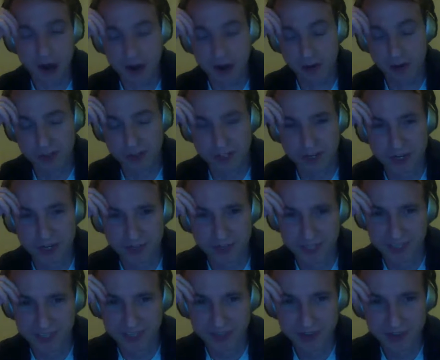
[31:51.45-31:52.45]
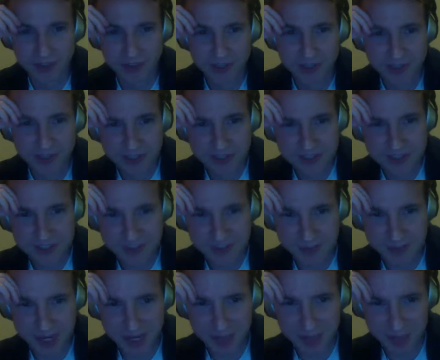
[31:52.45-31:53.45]
we'll turn him heel to make
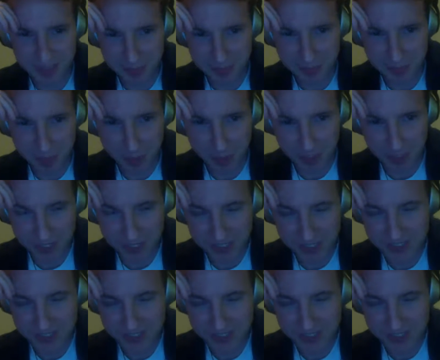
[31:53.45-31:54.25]
a big moment,